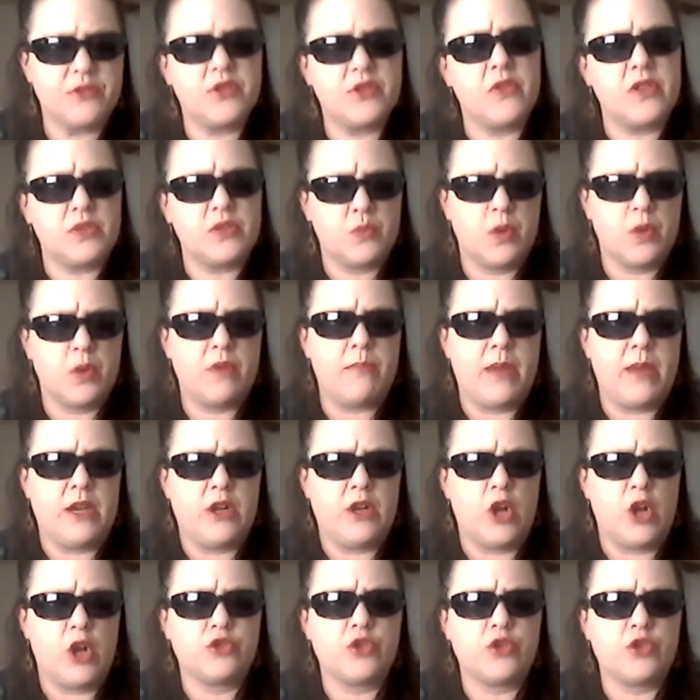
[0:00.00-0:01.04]
so this would have been
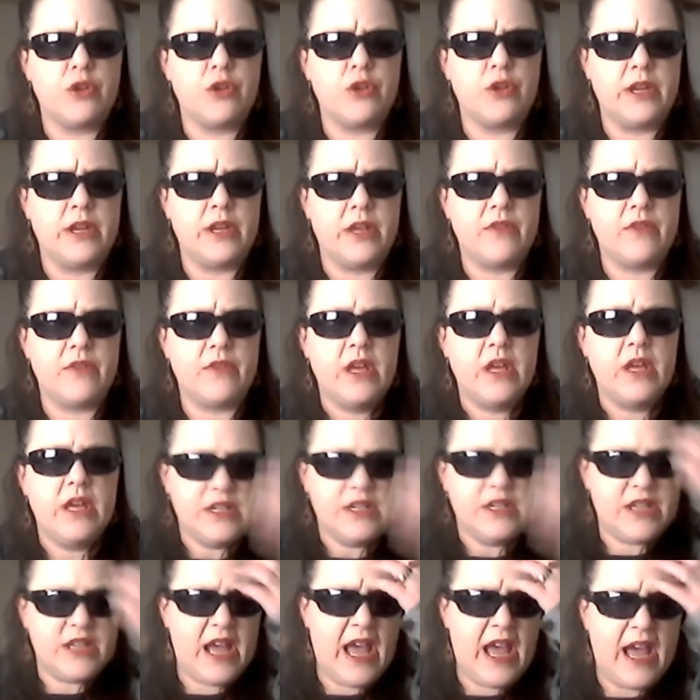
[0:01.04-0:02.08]
an alternative
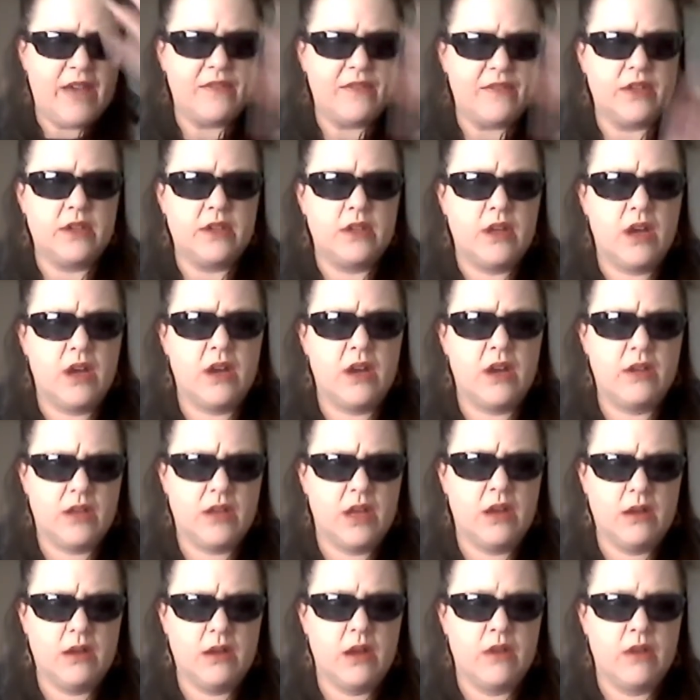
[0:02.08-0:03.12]
to having
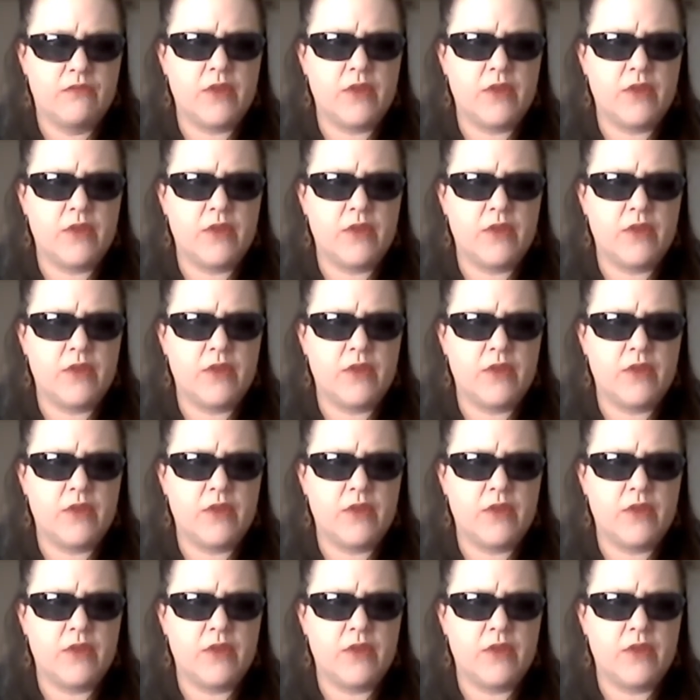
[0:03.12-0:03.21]
a